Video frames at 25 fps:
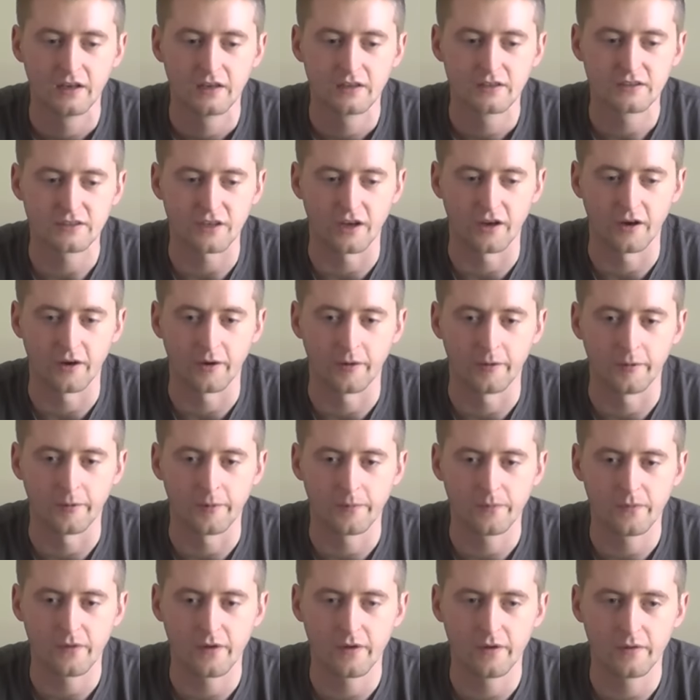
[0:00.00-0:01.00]

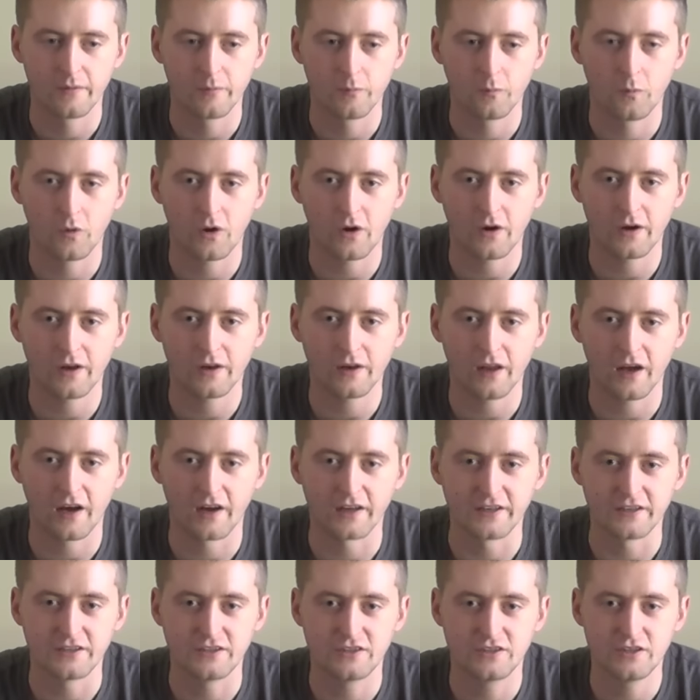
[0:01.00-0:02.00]
So while
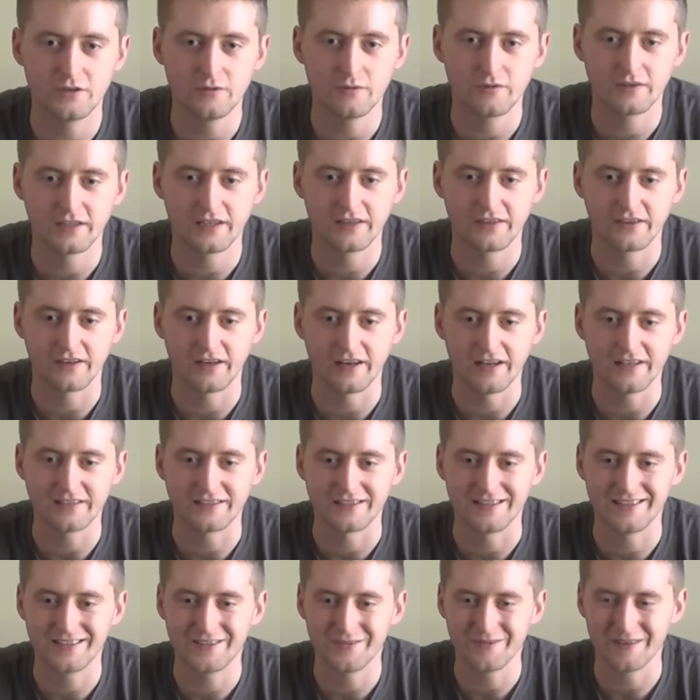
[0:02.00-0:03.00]
I do think that it is
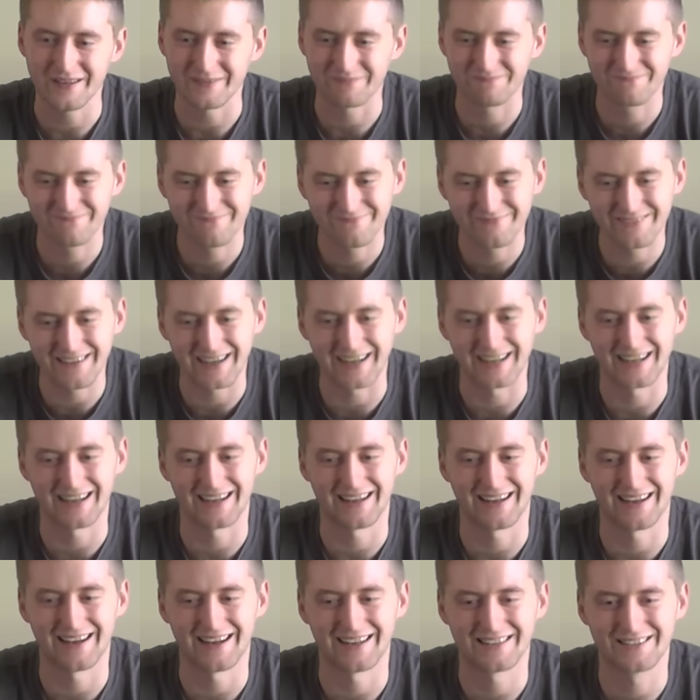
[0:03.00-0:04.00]
an issue,
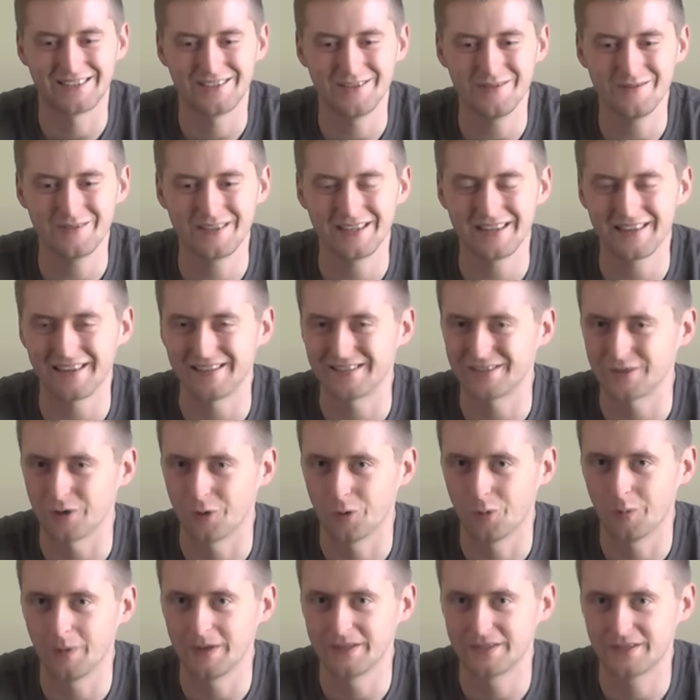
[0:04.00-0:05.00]
I do think that it's
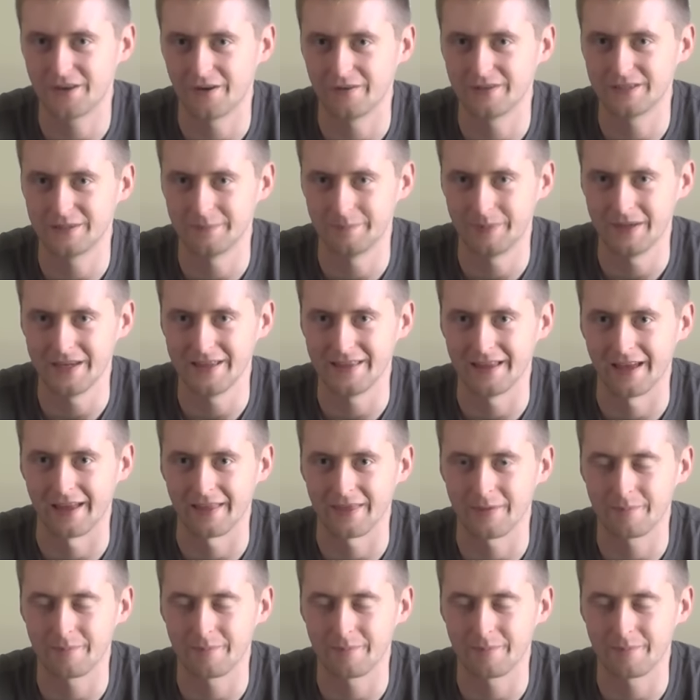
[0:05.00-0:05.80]
always going to be there.